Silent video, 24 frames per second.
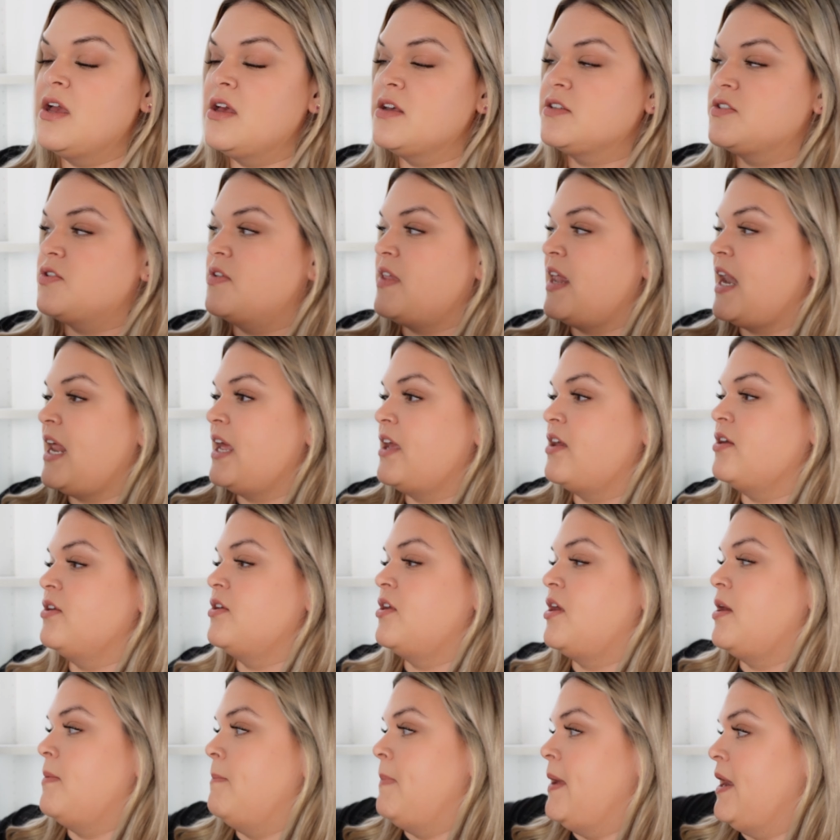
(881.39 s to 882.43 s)
so that I could
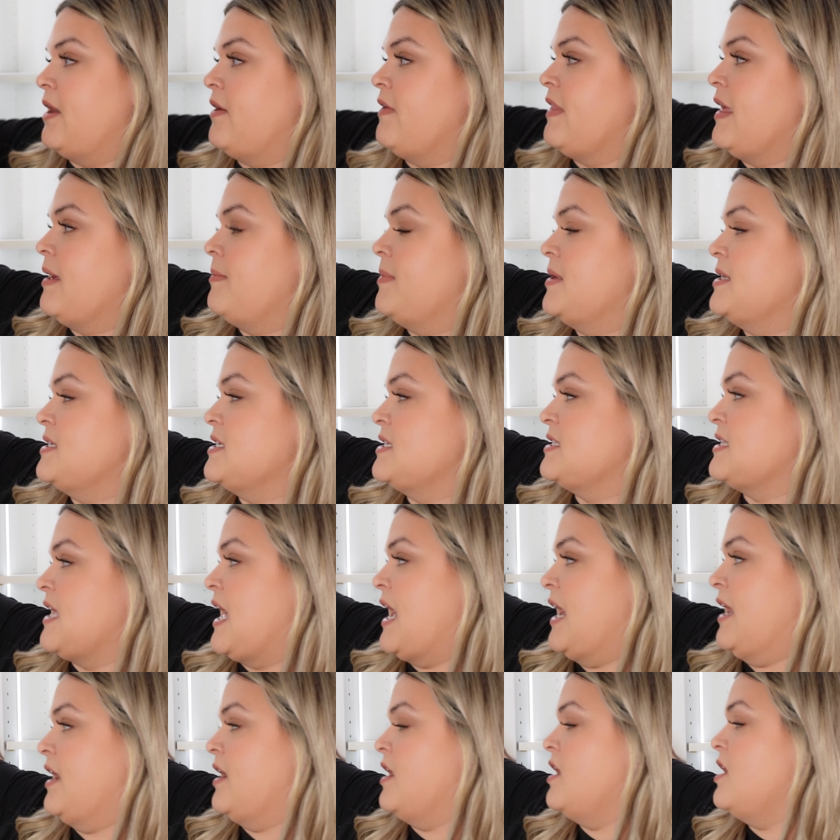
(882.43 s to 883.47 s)
compare them and
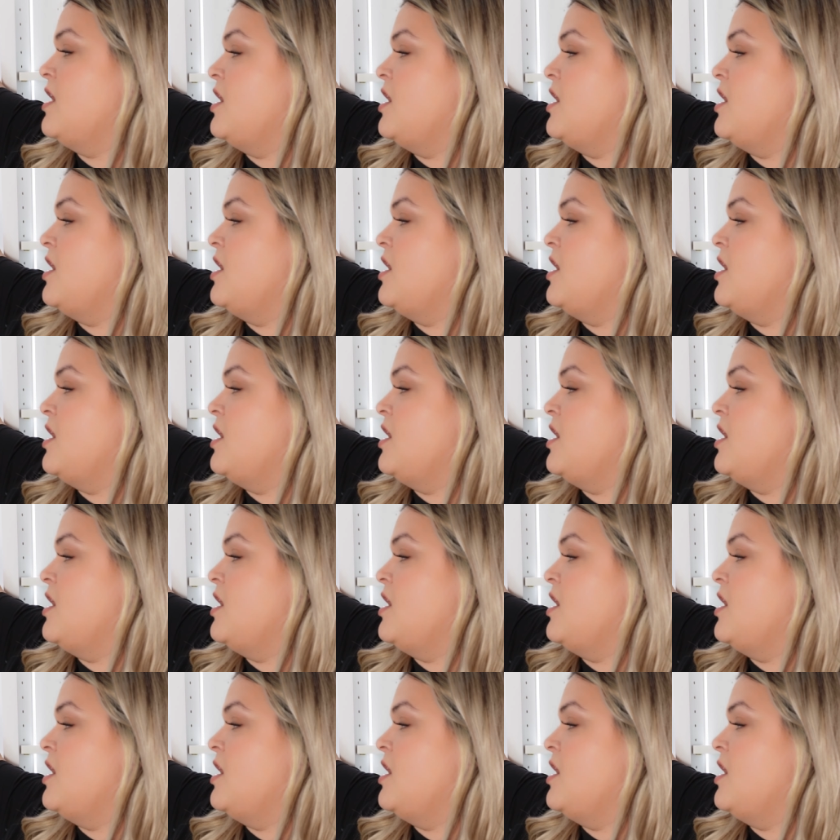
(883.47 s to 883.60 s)
decide